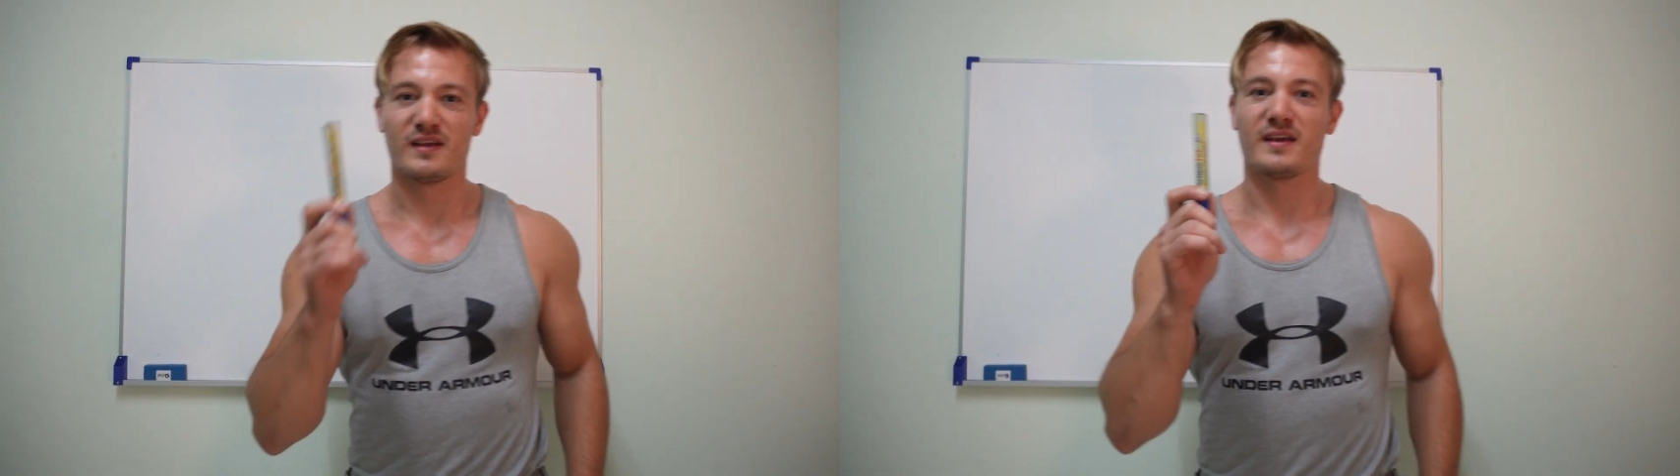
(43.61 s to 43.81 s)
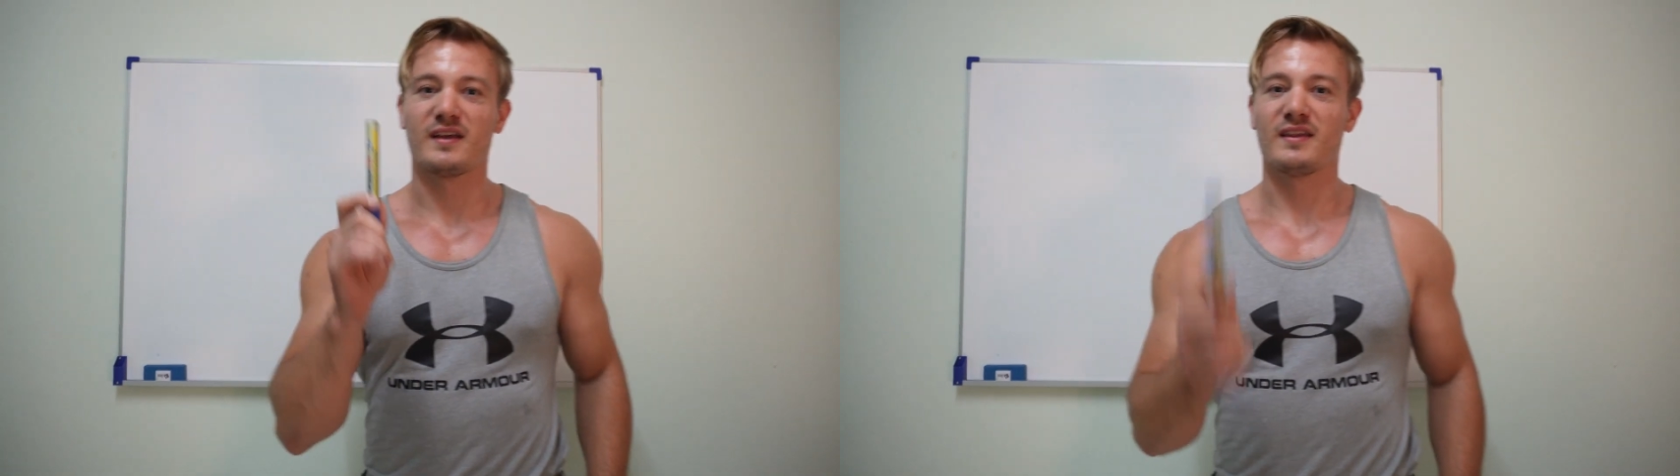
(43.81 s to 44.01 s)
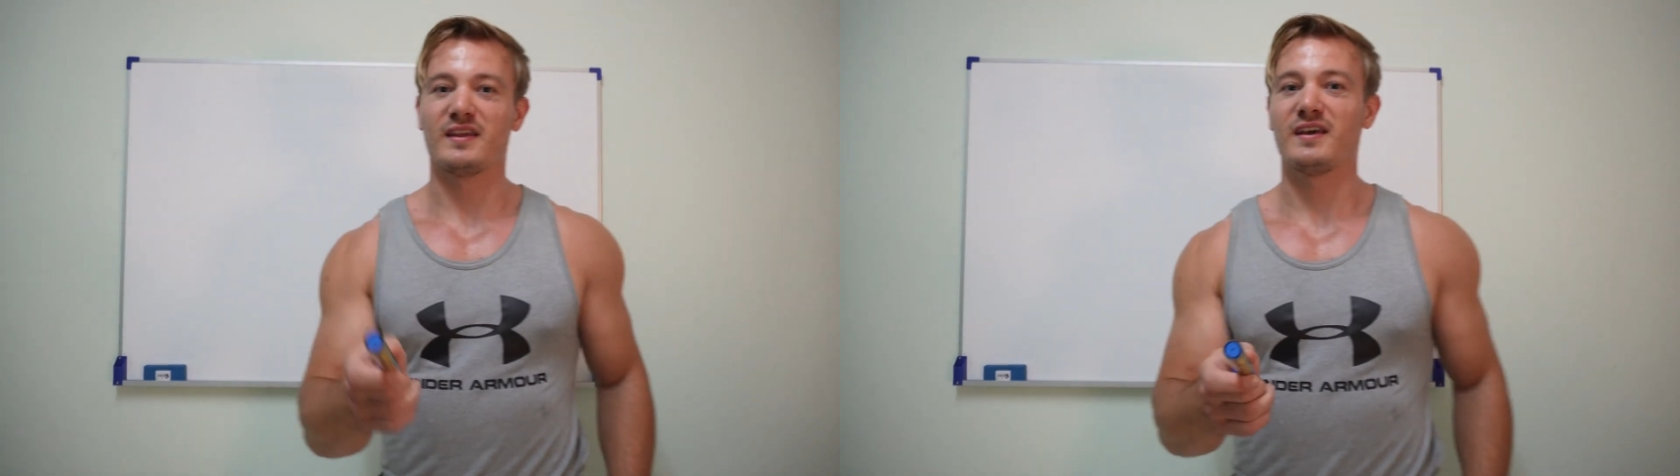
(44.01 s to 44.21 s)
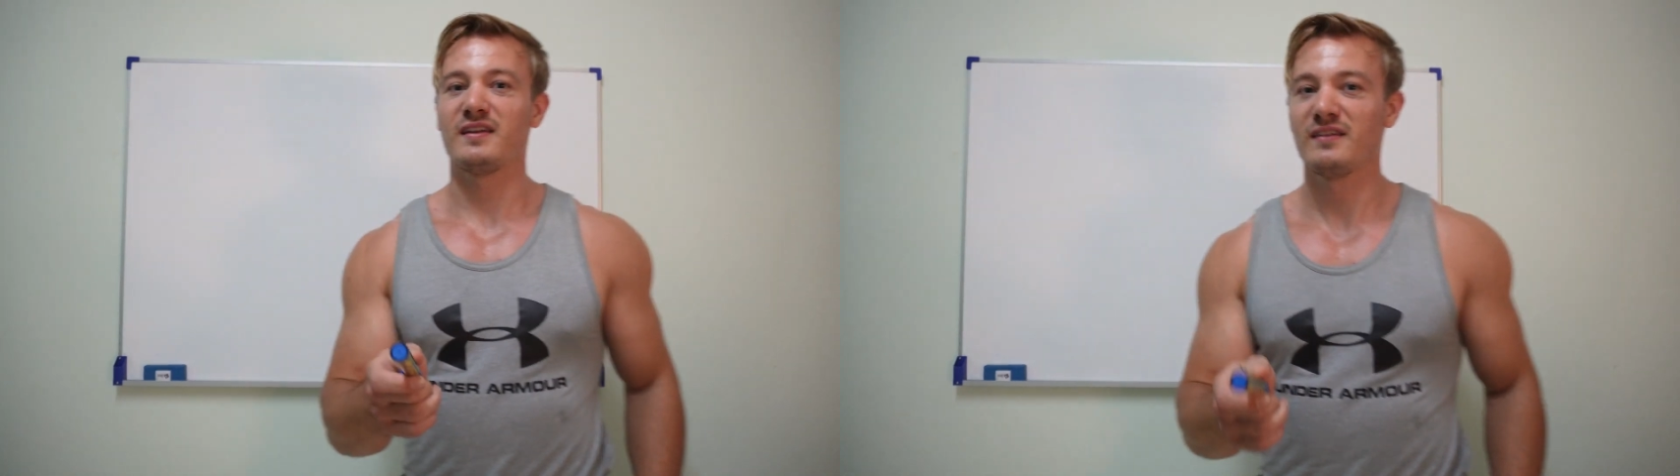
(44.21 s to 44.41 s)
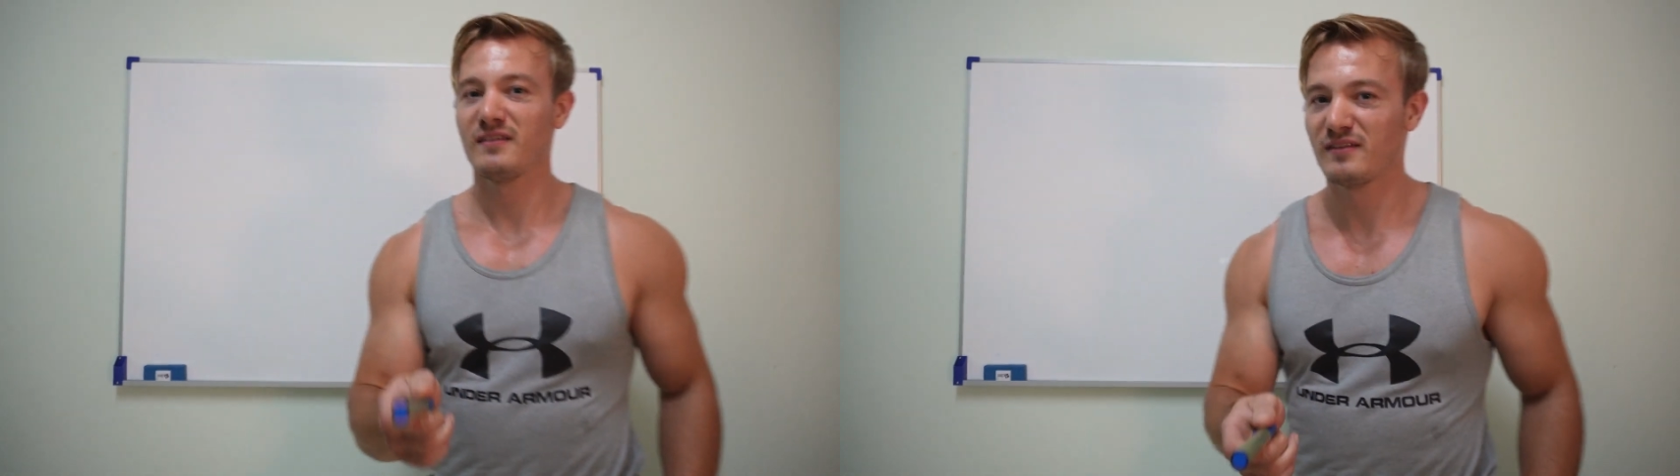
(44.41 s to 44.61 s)
And
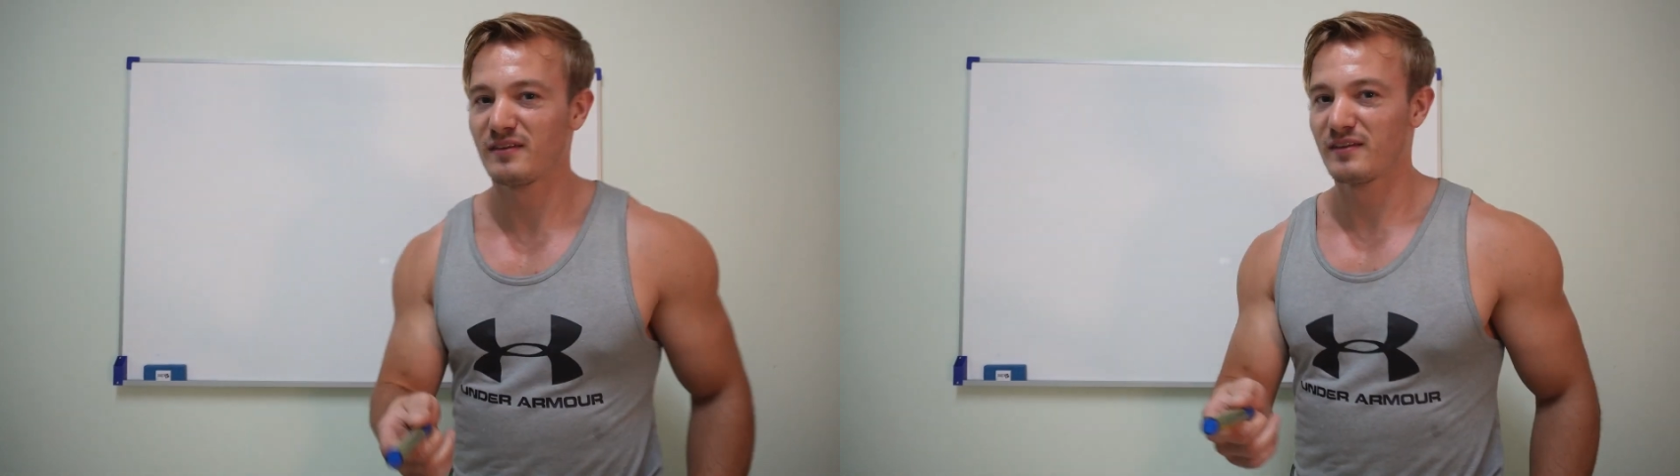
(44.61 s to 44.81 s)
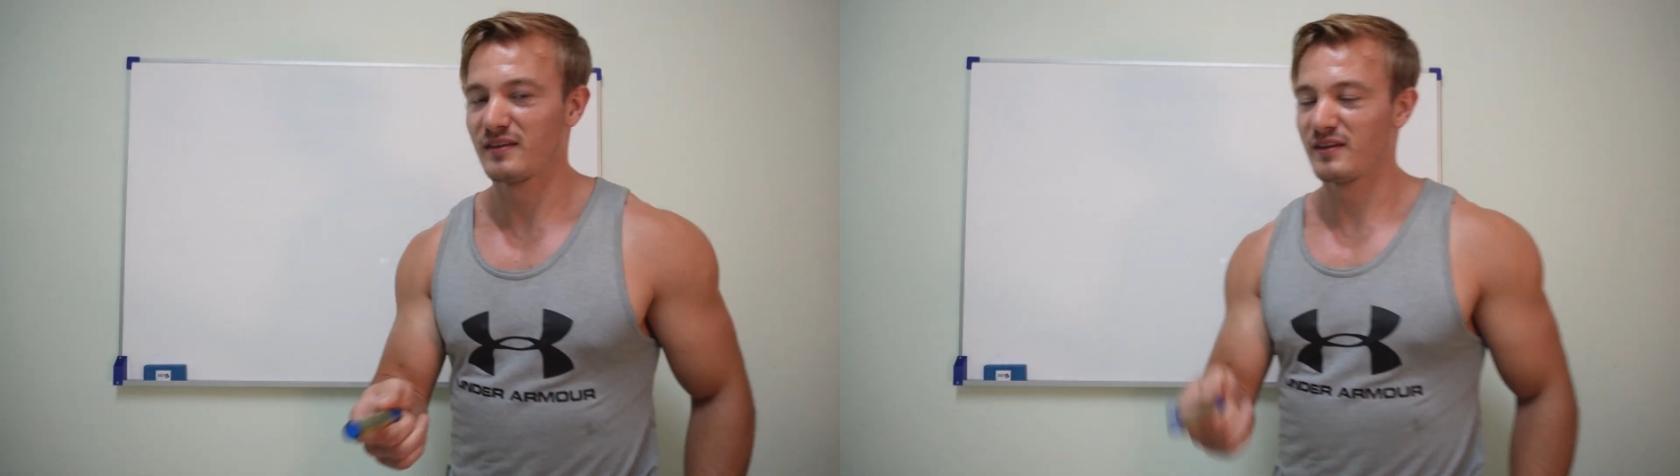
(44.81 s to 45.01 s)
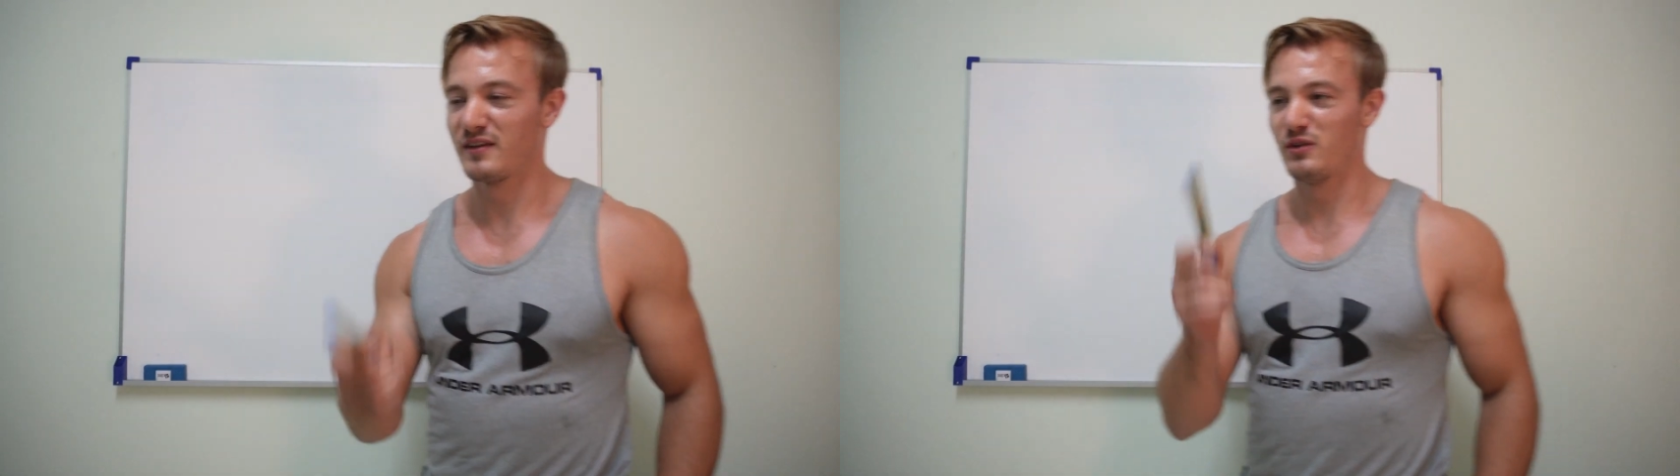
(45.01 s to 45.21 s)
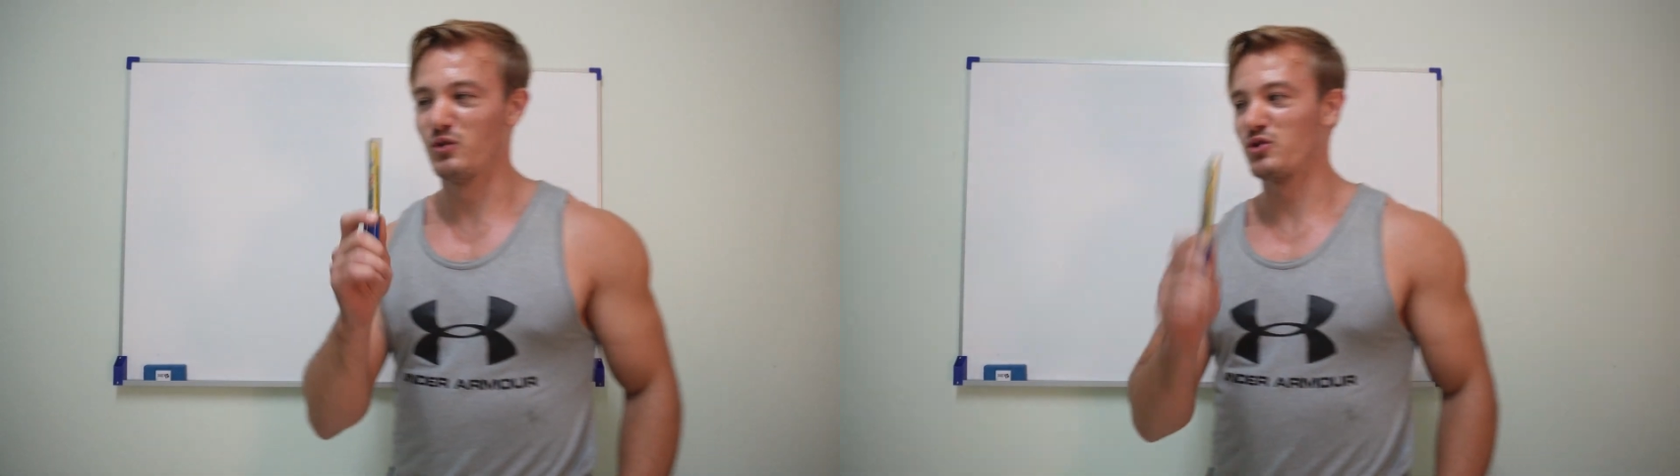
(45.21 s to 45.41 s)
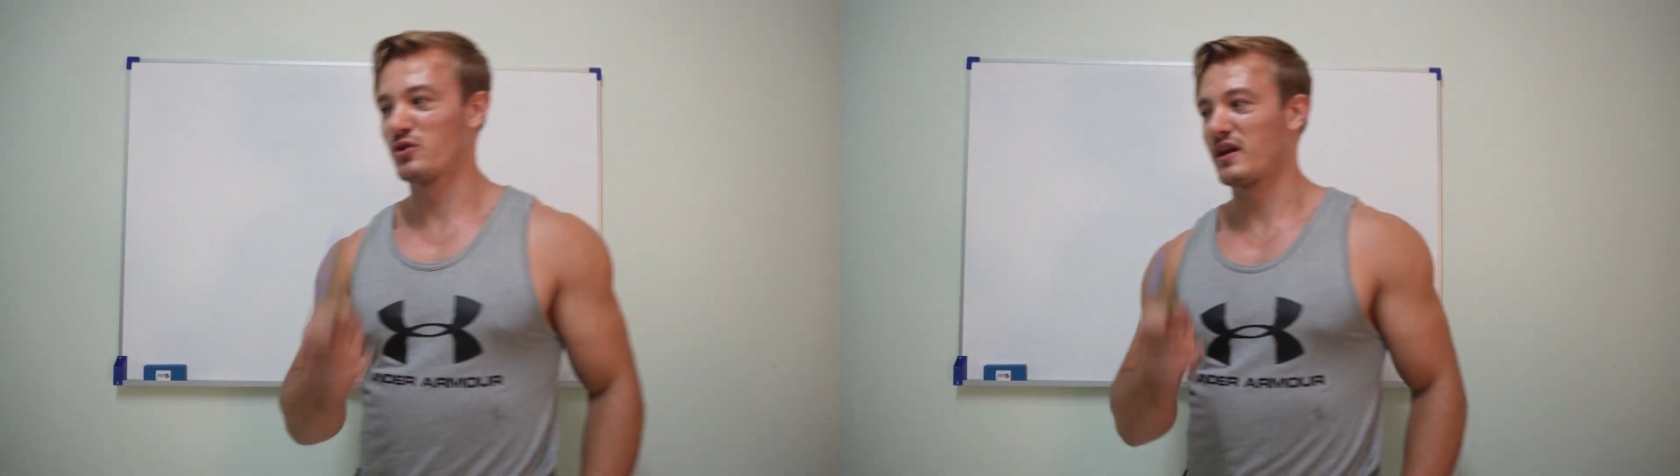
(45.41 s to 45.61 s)
then you should